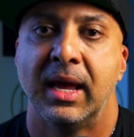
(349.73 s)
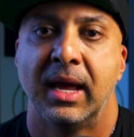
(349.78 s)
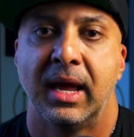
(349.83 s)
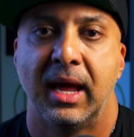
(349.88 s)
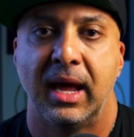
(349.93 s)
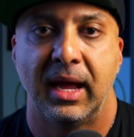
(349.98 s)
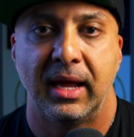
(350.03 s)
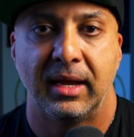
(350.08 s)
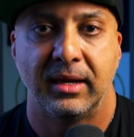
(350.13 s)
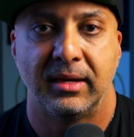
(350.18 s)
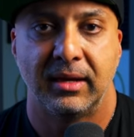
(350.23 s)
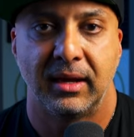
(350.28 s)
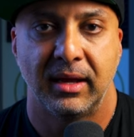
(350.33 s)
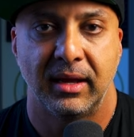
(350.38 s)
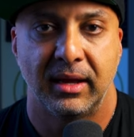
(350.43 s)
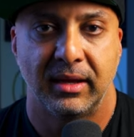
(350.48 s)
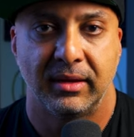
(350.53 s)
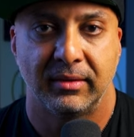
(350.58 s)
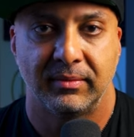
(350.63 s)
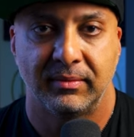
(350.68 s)
And,
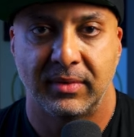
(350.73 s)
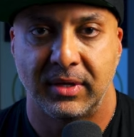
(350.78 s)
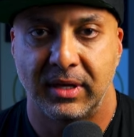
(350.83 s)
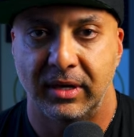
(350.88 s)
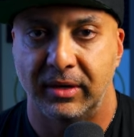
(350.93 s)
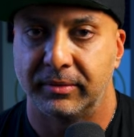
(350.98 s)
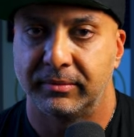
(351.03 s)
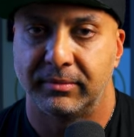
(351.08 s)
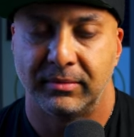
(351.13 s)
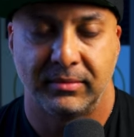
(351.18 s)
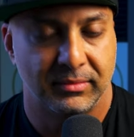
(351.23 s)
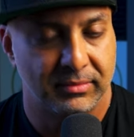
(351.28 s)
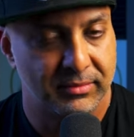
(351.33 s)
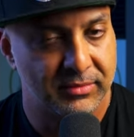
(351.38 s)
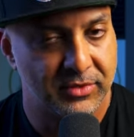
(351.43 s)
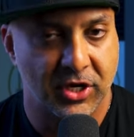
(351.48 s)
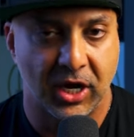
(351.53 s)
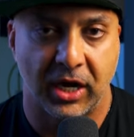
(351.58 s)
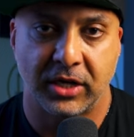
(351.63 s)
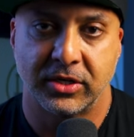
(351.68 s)
uh, you know,
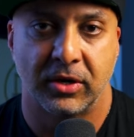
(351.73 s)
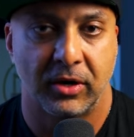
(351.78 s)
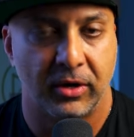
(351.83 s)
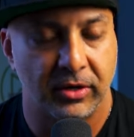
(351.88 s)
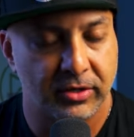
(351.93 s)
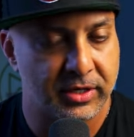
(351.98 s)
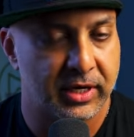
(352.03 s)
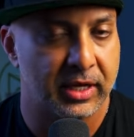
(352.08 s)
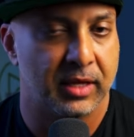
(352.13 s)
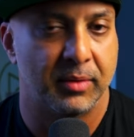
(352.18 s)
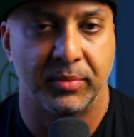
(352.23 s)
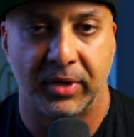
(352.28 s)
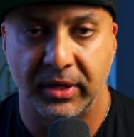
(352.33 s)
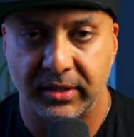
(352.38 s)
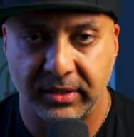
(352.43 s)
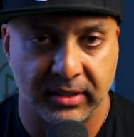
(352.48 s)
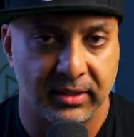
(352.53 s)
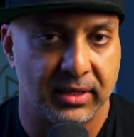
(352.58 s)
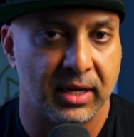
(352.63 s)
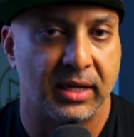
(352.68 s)
Josh Hart, Jalen
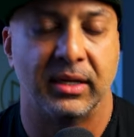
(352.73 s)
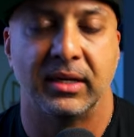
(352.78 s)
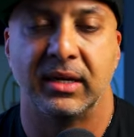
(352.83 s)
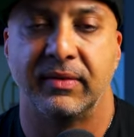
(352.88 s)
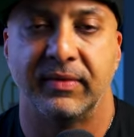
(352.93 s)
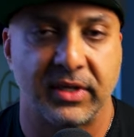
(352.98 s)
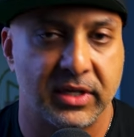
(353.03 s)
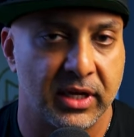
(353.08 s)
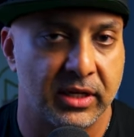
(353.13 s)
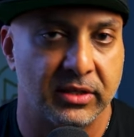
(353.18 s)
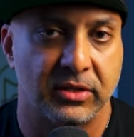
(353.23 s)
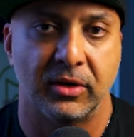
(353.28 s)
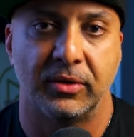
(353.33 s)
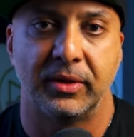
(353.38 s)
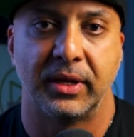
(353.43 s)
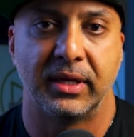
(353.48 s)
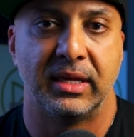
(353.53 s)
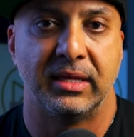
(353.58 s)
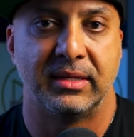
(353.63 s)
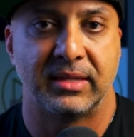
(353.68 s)
Brunson, Dante DiVincenzo,
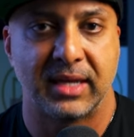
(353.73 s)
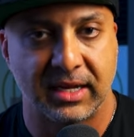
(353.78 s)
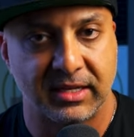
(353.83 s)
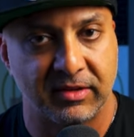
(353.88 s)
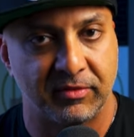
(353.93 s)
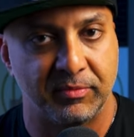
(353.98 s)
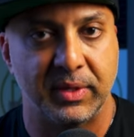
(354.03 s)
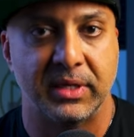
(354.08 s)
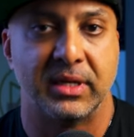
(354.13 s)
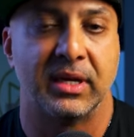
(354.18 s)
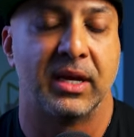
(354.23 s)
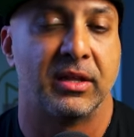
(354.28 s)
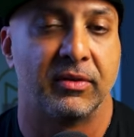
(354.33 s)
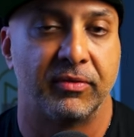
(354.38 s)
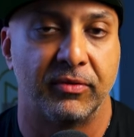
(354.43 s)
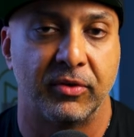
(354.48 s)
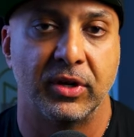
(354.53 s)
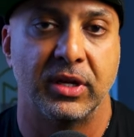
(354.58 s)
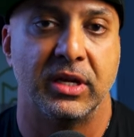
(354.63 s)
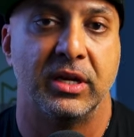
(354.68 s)
like these guys have been together
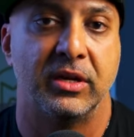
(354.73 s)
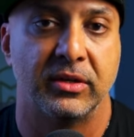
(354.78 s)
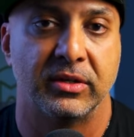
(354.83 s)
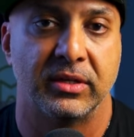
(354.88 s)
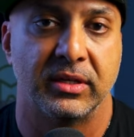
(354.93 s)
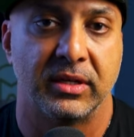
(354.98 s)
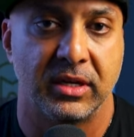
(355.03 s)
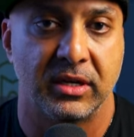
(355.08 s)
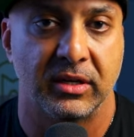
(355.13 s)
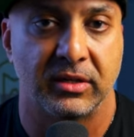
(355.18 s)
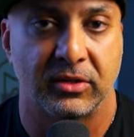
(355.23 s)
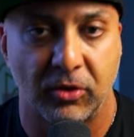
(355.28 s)
for years and years.